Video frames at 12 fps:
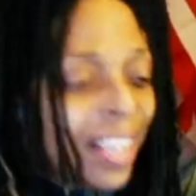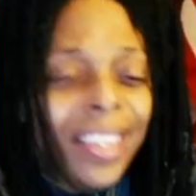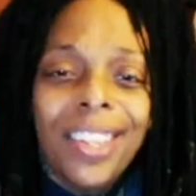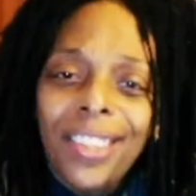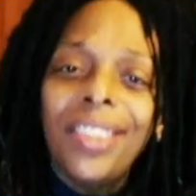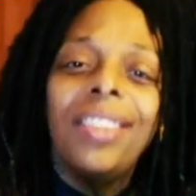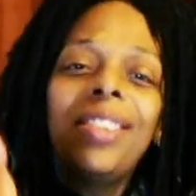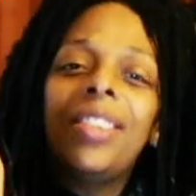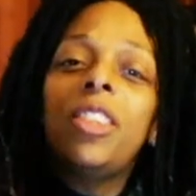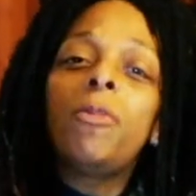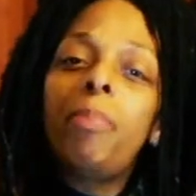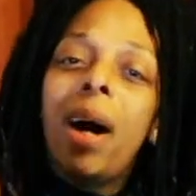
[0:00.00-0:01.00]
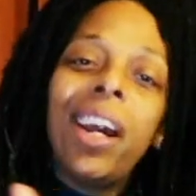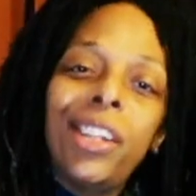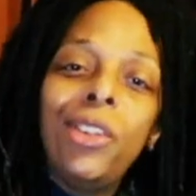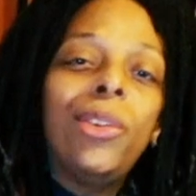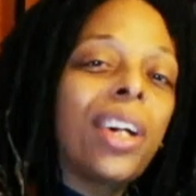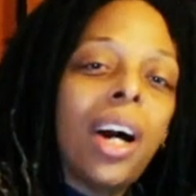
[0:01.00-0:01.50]
this is the spot
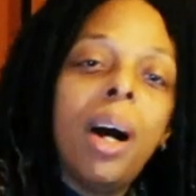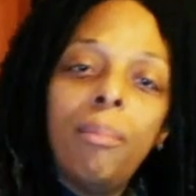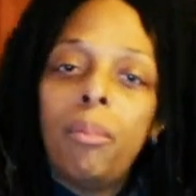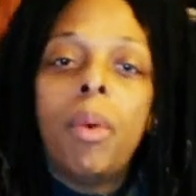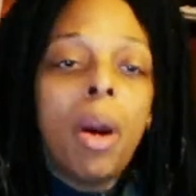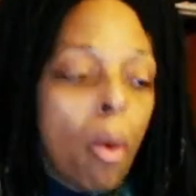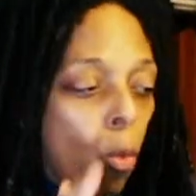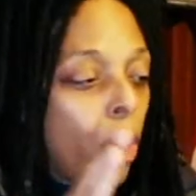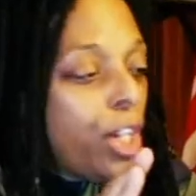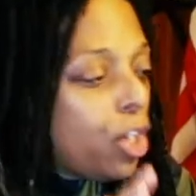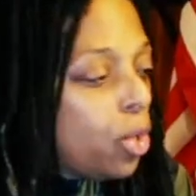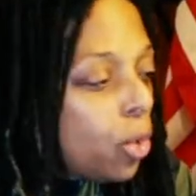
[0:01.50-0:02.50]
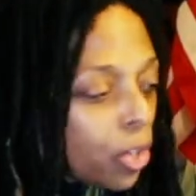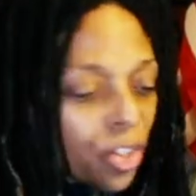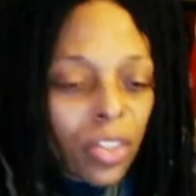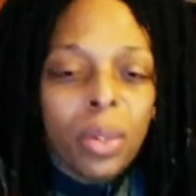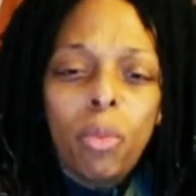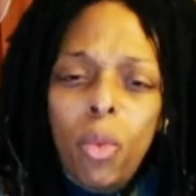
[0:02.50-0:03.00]
you come when you are
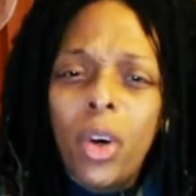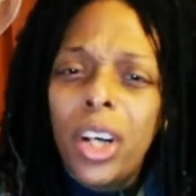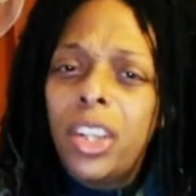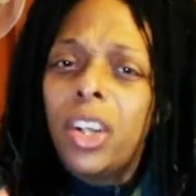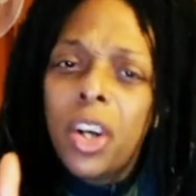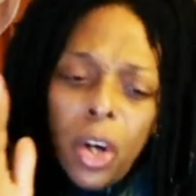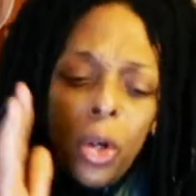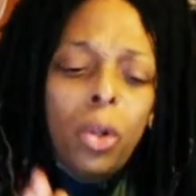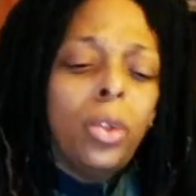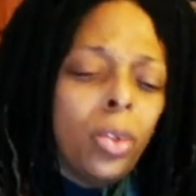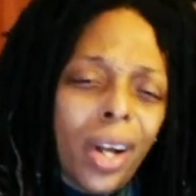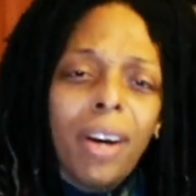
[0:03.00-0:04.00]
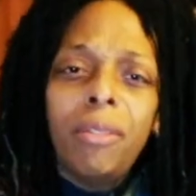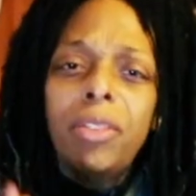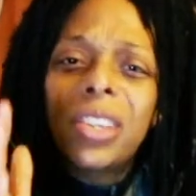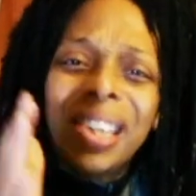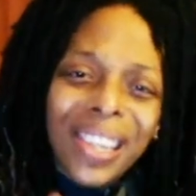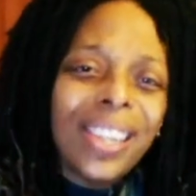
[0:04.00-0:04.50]
someone who
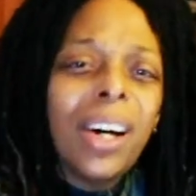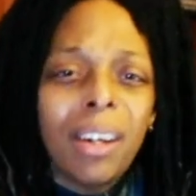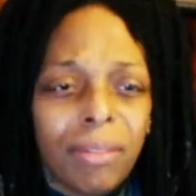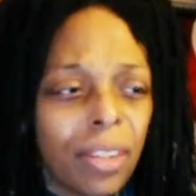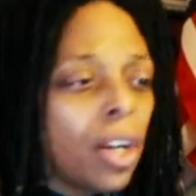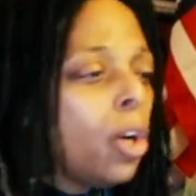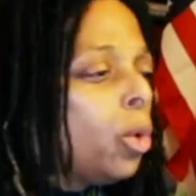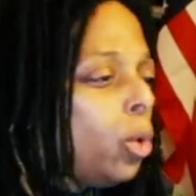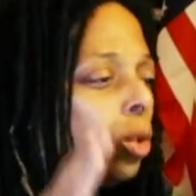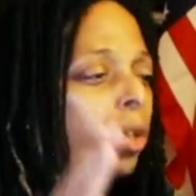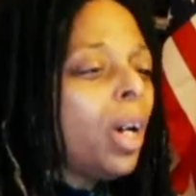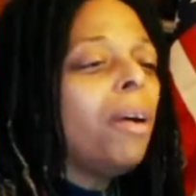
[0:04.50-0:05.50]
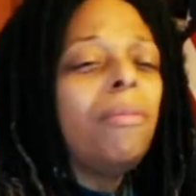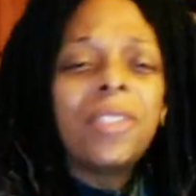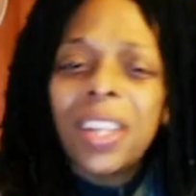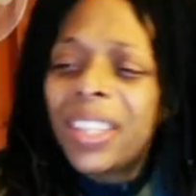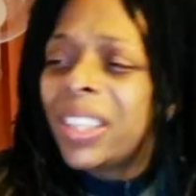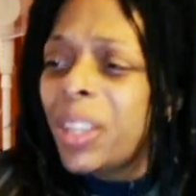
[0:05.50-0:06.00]
loves love, who
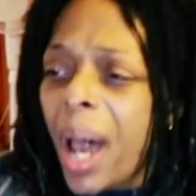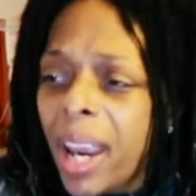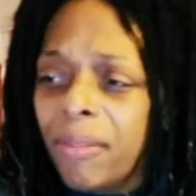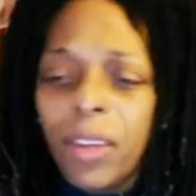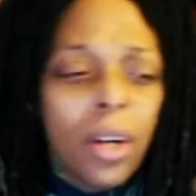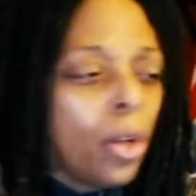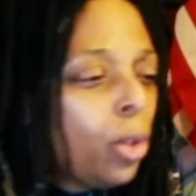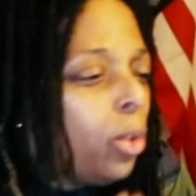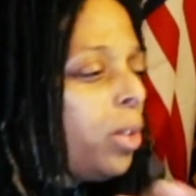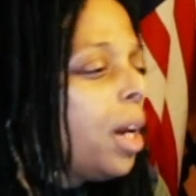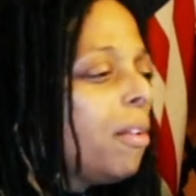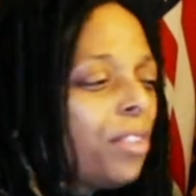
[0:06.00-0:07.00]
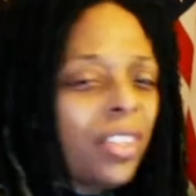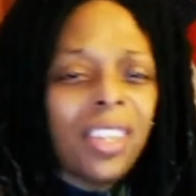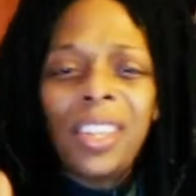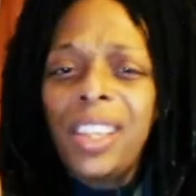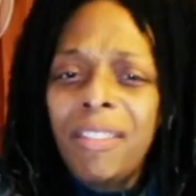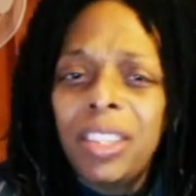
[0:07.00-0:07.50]
loves life, who loves
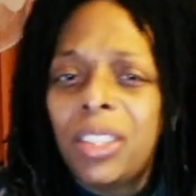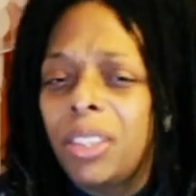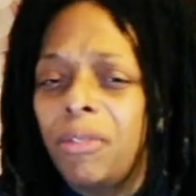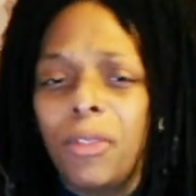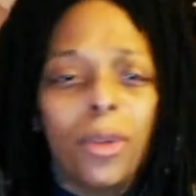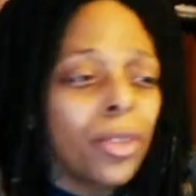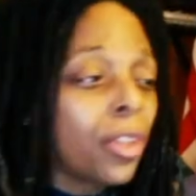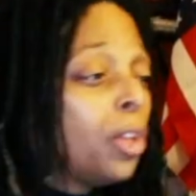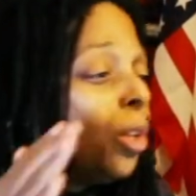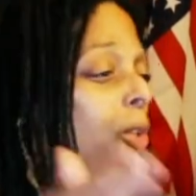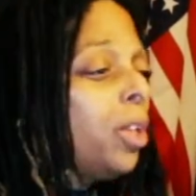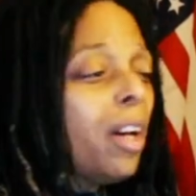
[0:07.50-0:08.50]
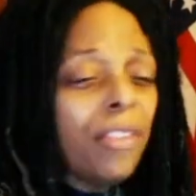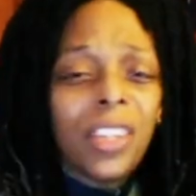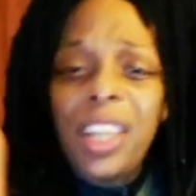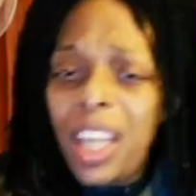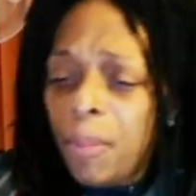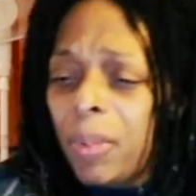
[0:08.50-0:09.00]
to live it to the fullest, who loves
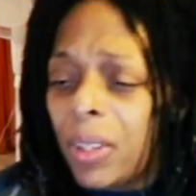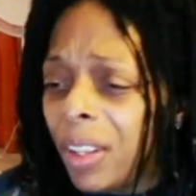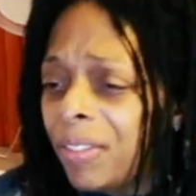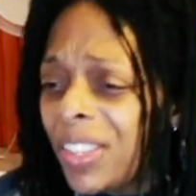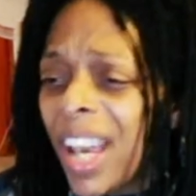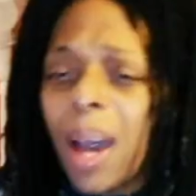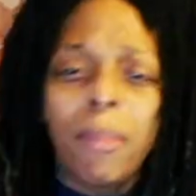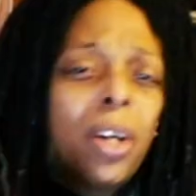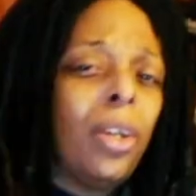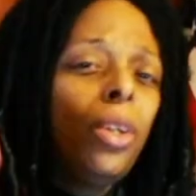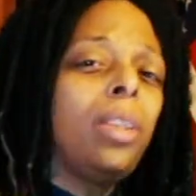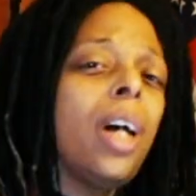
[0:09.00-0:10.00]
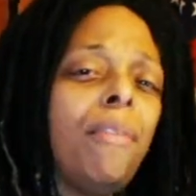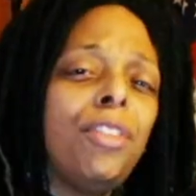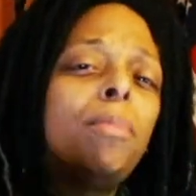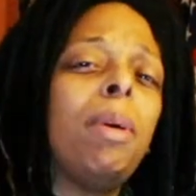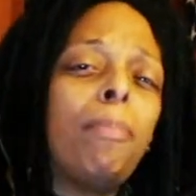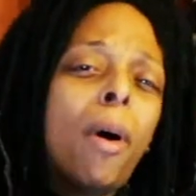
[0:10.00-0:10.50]
to keep it off tap, who
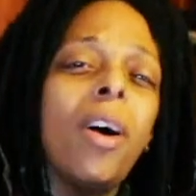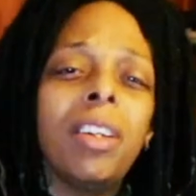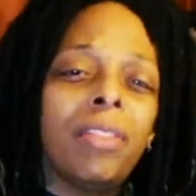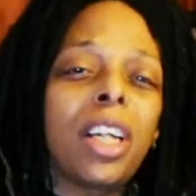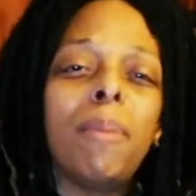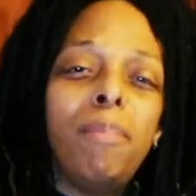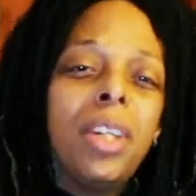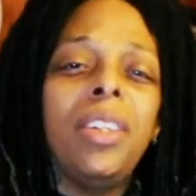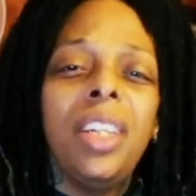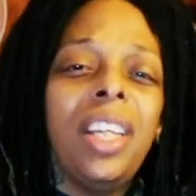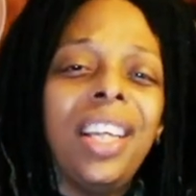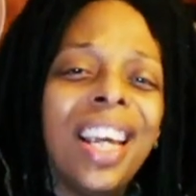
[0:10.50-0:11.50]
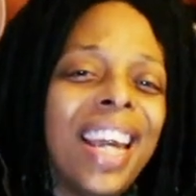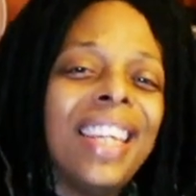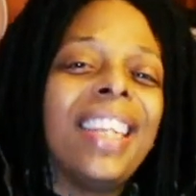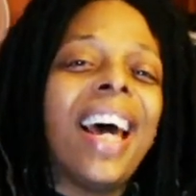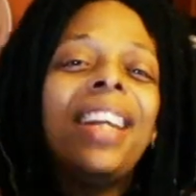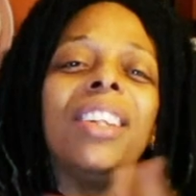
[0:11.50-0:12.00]
loves to be part of a community
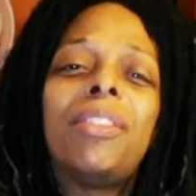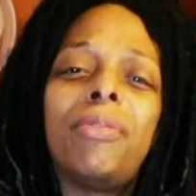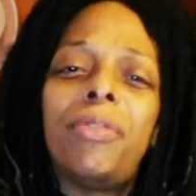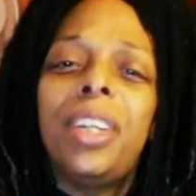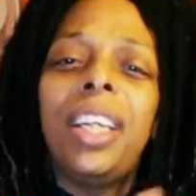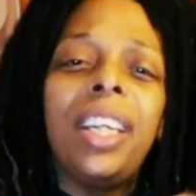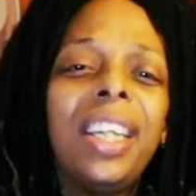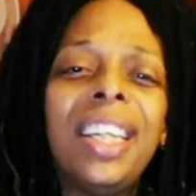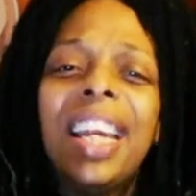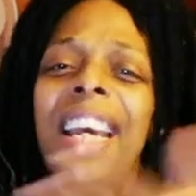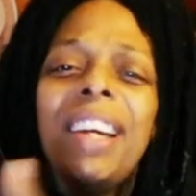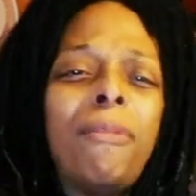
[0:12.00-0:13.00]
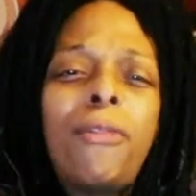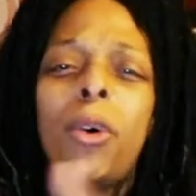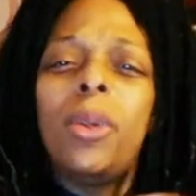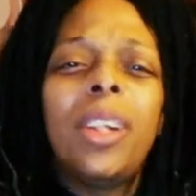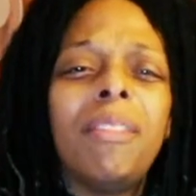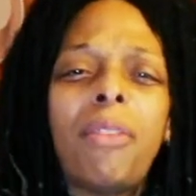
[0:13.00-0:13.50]
that is freaking
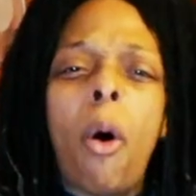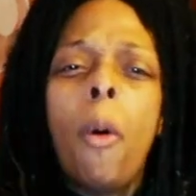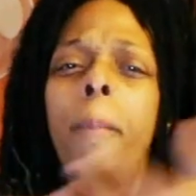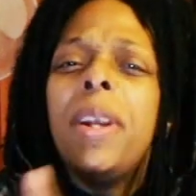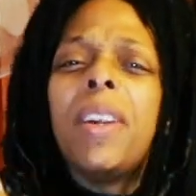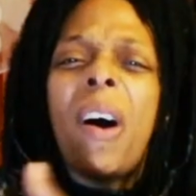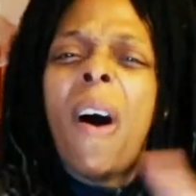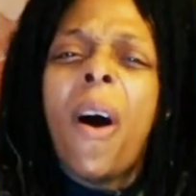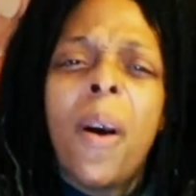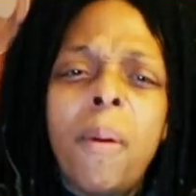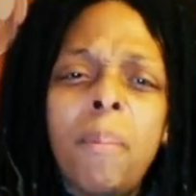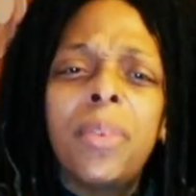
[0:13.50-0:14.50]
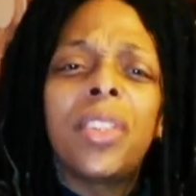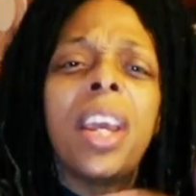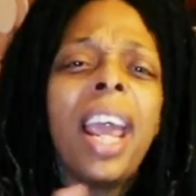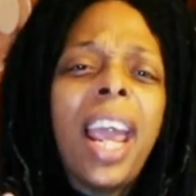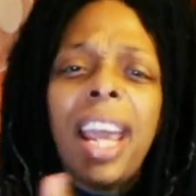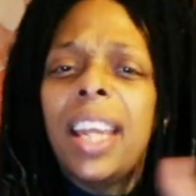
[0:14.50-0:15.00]
full of open arms
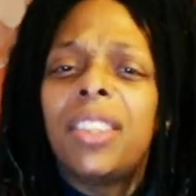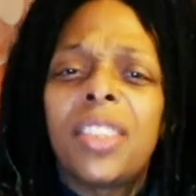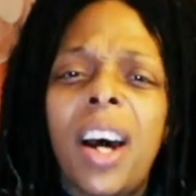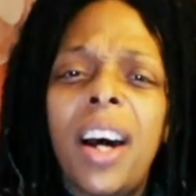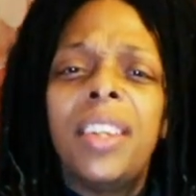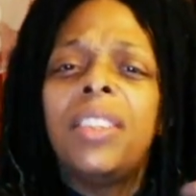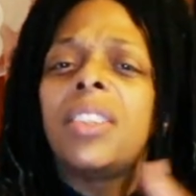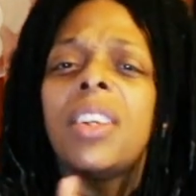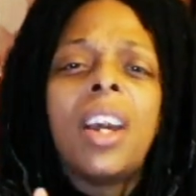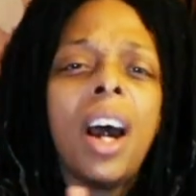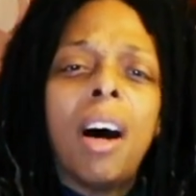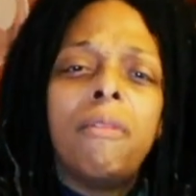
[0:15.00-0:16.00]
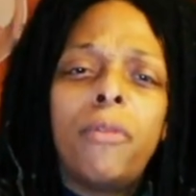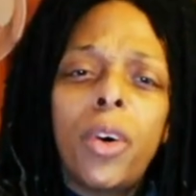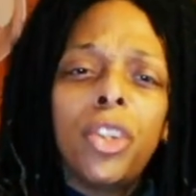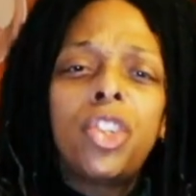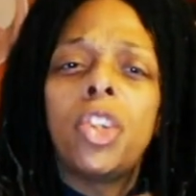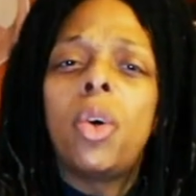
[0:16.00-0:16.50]
and tons of
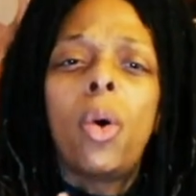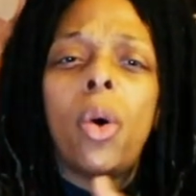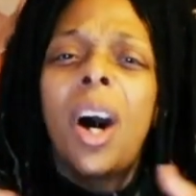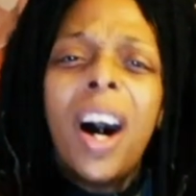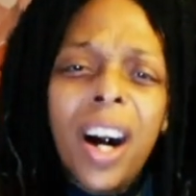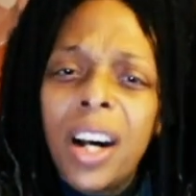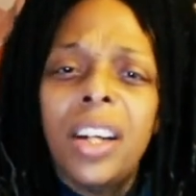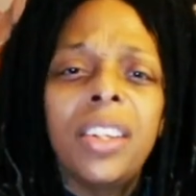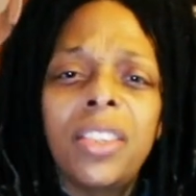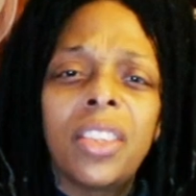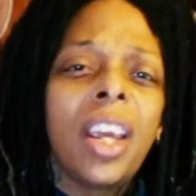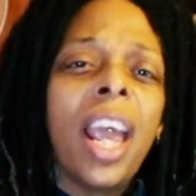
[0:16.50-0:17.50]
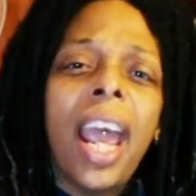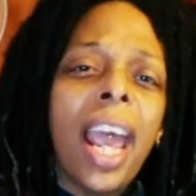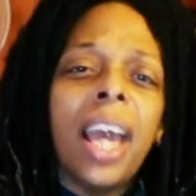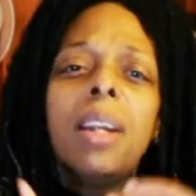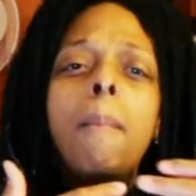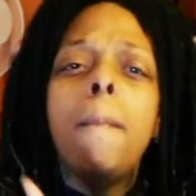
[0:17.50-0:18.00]
virtual hugs
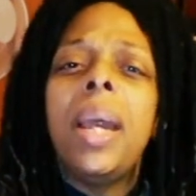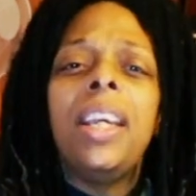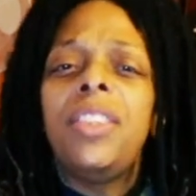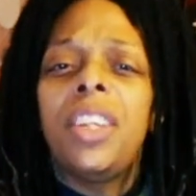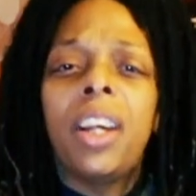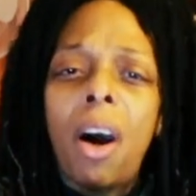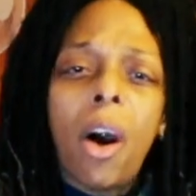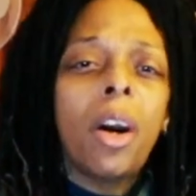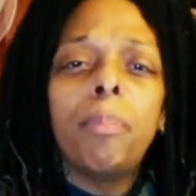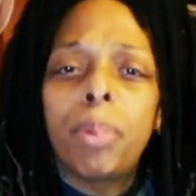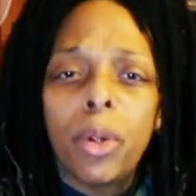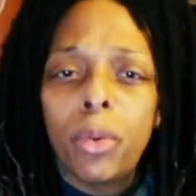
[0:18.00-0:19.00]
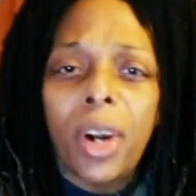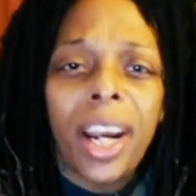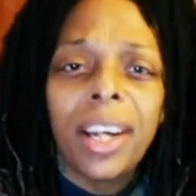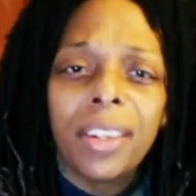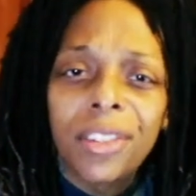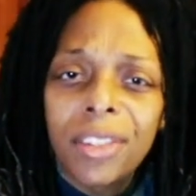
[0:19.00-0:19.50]
and amazing heart
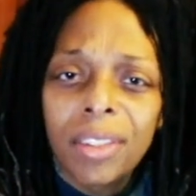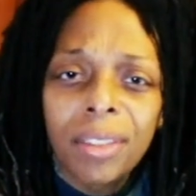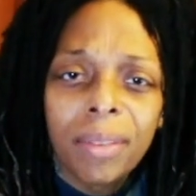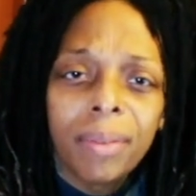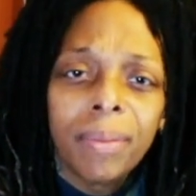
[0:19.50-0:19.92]
parades.